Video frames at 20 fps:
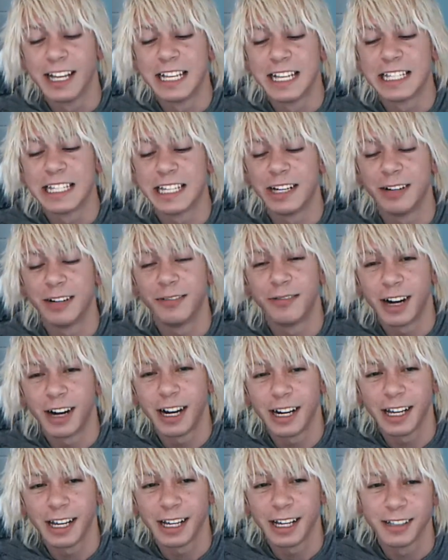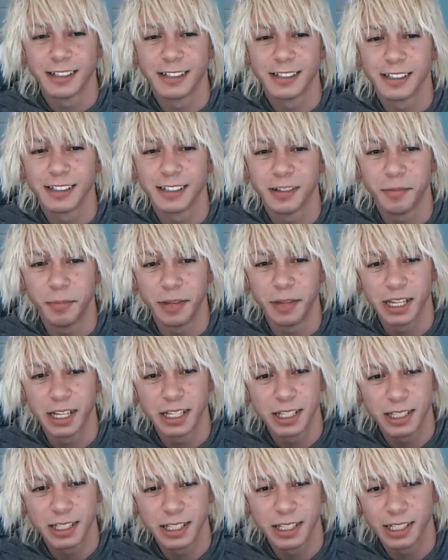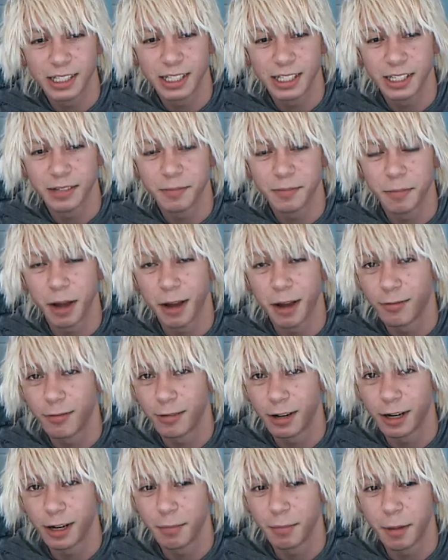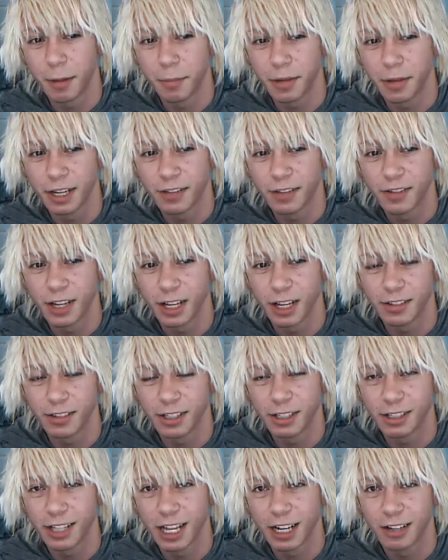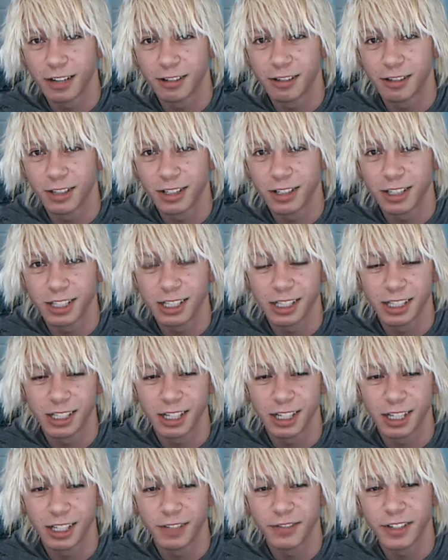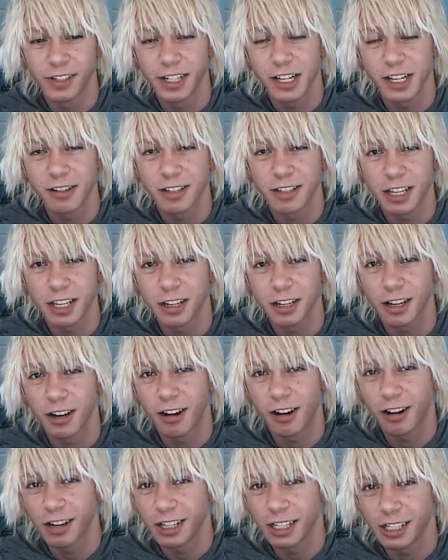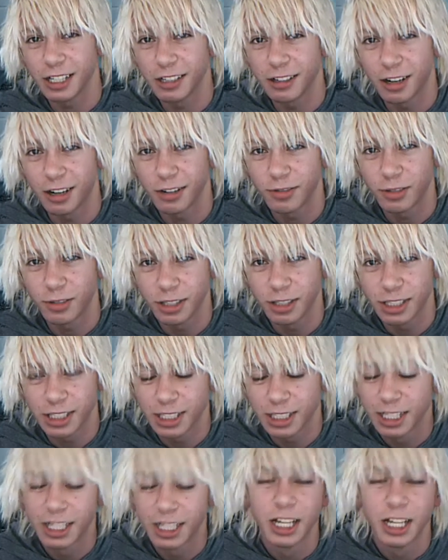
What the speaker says: So, Friday. Me and Cindy, my friend, my BFF, you know that girl you see in the other videos that you can hardly hear her voice?